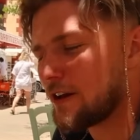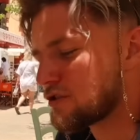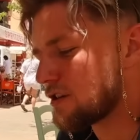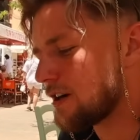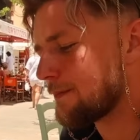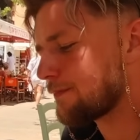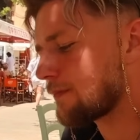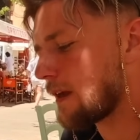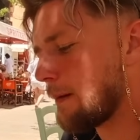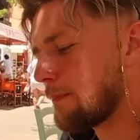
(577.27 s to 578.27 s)
hazelnut.
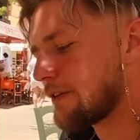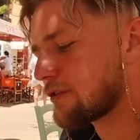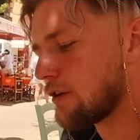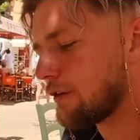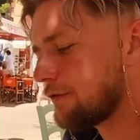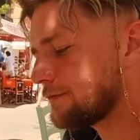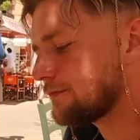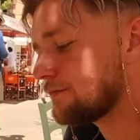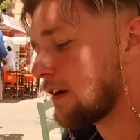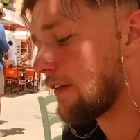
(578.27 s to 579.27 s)
Yeah.
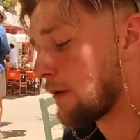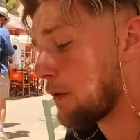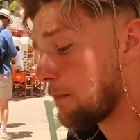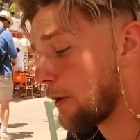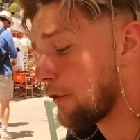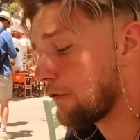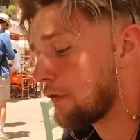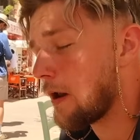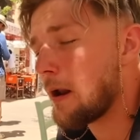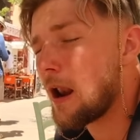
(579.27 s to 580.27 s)
No,
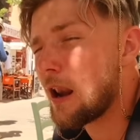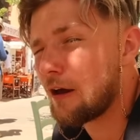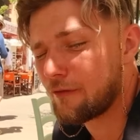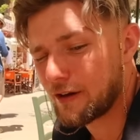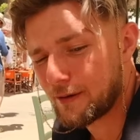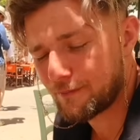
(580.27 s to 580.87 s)
try mine. Lovely.